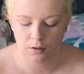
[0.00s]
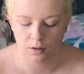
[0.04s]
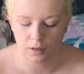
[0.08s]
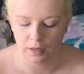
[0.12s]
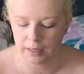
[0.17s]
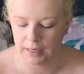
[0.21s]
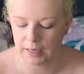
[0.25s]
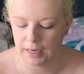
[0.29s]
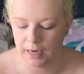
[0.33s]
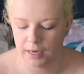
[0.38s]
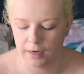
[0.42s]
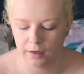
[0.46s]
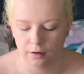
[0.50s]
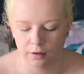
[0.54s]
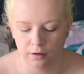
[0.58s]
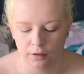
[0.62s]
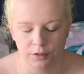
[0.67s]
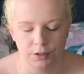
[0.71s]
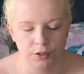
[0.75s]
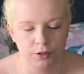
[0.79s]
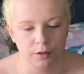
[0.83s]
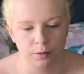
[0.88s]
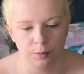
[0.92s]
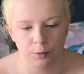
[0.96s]
Again,
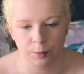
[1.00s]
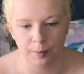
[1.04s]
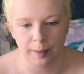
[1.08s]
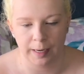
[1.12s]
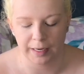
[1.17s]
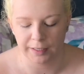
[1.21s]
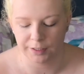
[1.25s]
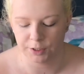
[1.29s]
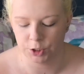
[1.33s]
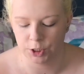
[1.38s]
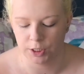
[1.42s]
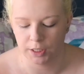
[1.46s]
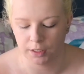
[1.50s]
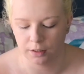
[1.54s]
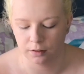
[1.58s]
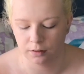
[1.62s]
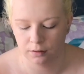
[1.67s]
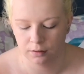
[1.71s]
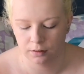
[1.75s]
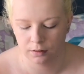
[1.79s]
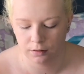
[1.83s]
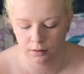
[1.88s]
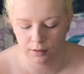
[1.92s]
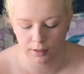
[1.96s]
adorable packaging.
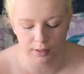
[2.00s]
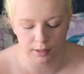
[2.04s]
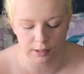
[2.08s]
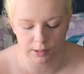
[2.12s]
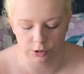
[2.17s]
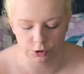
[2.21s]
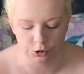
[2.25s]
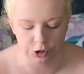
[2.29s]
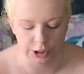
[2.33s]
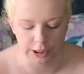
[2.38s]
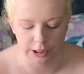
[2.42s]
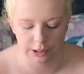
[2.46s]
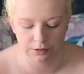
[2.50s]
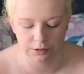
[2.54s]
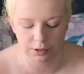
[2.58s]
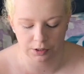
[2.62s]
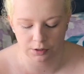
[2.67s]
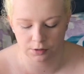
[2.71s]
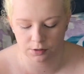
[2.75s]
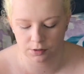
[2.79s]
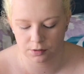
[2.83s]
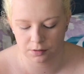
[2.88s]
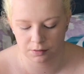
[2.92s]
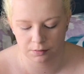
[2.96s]
It's legit.
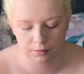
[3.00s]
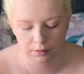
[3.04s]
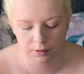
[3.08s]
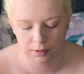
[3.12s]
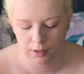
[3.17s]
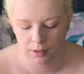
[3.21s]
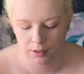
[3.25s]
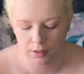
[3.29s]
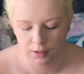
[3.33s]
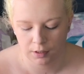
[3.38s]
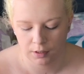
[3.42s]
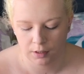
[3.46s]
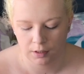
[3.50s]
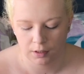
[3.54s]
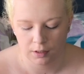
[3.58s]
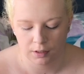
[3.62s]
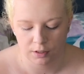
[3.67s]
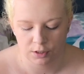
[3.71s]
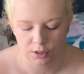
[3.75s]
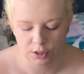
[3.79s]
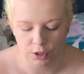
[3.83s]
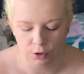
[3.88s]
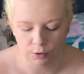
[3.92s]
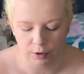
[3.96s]
It's
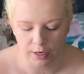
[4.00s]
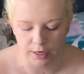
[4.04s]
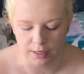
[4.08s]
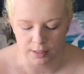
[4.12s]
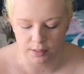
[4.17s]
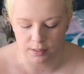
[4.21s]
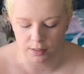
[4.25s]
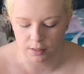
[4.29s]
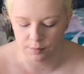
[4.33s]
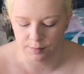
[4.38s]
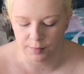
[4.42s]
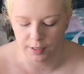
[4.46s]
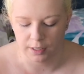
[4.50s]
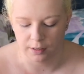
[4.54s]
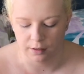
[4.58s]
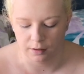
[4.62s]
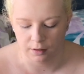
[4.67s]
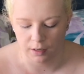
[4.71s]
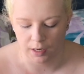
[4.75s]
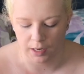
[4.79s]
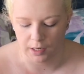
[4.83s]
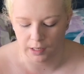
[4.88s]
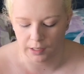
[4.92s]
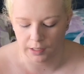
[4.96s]
so custom and
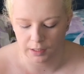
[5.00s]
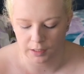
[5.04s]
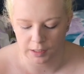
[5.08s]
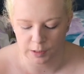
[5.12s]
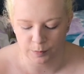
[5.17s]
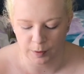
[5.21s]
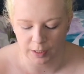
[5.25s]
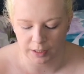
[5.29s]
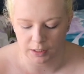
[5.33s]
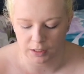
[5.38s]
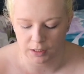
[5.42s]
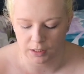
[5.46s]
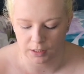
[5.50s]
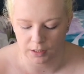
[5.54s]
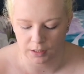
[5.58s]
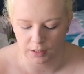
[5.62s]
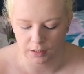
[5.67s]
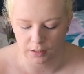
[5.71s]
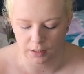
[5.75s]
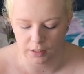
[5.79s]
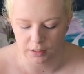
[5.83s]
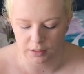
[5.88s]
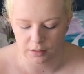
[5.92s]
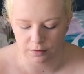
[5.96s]
I expect nothing
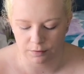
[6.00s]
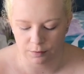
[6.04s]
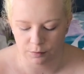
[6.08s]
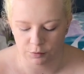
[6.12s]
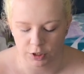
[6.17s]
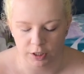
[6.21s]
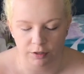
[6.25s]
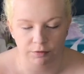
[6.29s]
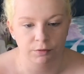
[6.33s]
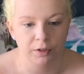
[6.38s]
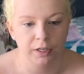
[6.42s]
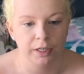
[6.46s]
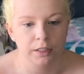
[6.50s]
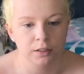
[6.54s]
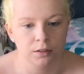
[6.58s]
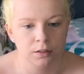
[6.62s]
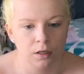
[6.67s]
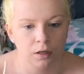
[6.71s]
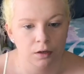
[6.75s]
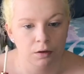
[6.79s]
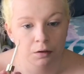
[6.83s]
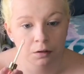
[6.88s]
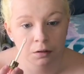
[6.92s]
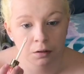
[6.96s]
less from Jeffree,
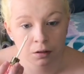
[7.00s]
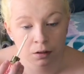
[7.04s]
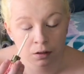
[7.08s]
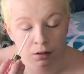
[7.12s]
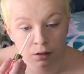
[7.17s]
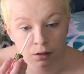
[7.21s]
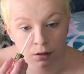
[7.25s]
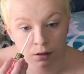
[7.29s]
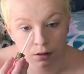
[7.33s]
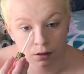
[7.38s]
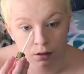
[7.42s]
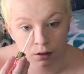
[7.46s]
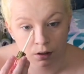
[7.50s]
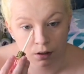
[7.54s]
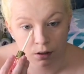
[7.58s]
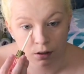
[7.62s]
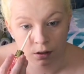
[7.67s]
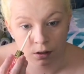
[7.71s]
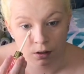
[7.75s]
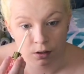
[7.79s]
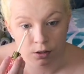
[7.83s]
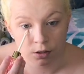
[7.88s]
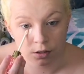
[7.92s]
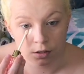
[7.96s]
so
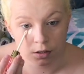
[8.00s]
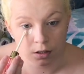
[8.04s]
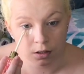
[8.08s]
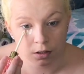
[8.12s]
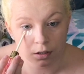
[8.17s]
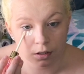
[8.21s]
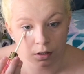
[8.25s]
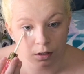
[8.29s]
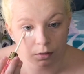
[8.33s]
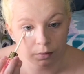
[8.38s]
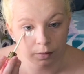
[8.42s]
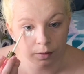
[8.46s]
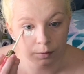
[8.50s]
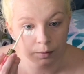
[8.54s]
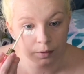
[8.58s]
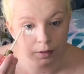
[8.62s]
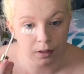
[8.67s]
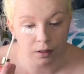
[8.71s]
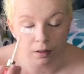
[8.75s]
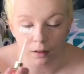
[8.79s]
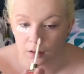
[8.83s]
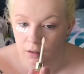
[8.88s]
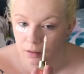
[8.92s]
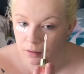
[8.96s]
just gonna go in with
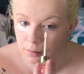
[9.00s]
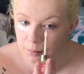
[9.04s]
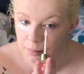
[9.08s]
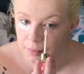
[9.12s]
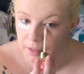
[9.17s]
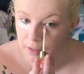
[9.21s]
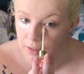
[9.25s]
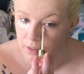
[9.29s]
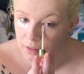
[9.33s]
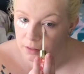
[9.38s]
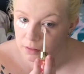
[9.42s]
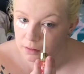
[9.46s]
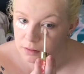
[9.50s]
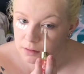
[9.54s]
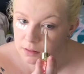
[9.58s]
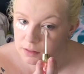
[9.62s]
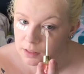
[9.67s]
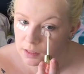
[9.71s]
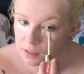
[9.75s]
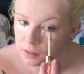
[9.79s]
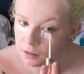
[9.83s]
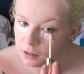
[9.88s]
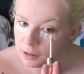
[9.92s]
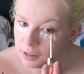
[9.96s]
a little bit of
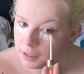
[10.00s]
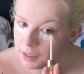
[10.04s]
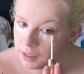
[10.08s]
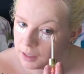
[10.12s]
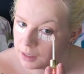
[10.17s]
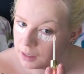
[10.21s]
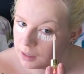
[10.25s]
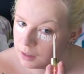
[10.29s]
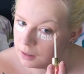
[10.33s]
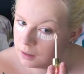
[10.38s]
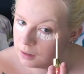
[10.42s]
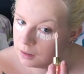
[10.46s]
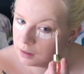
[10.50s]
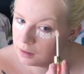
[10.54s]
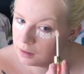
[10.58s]
concealer here.